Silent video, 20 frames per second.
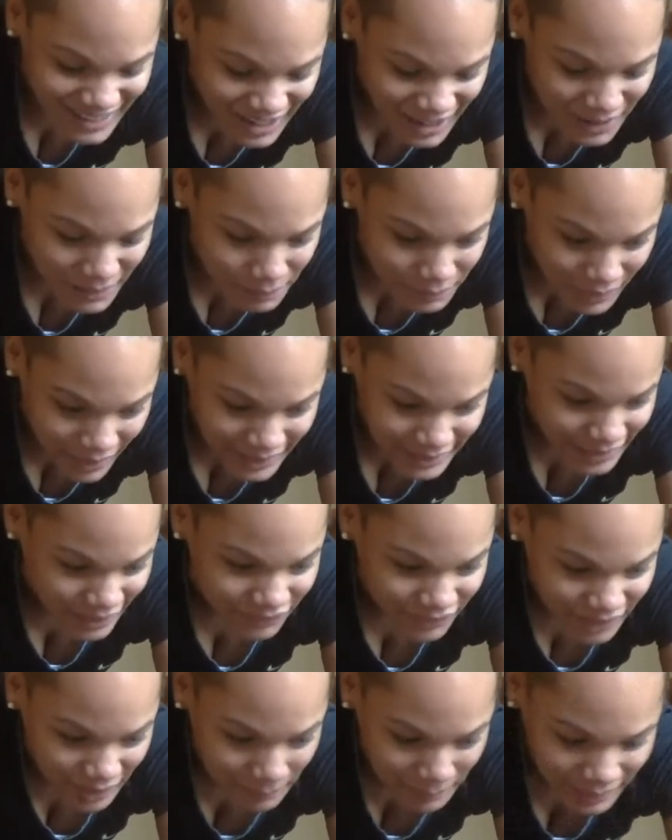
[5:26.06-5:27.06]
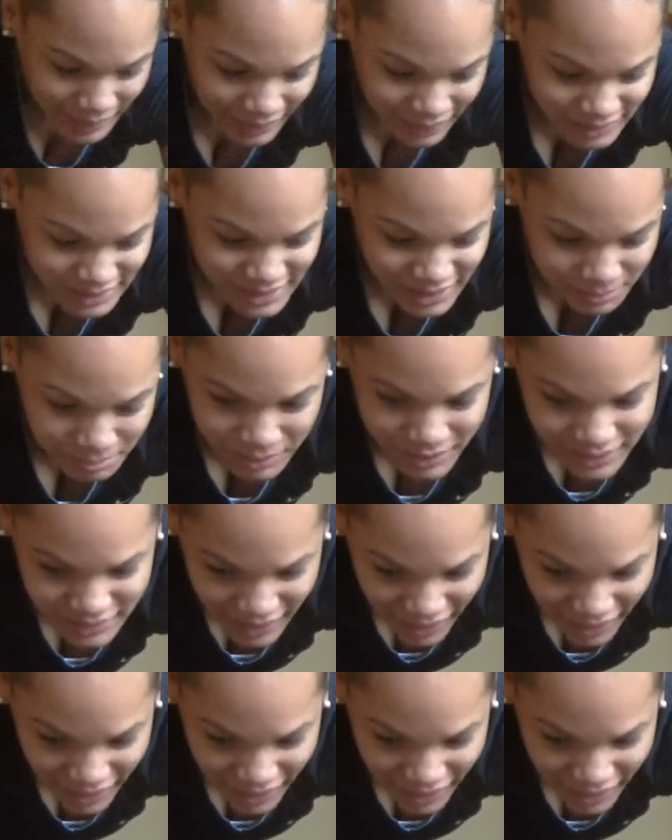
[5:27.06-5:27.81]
um, I never get my nails done because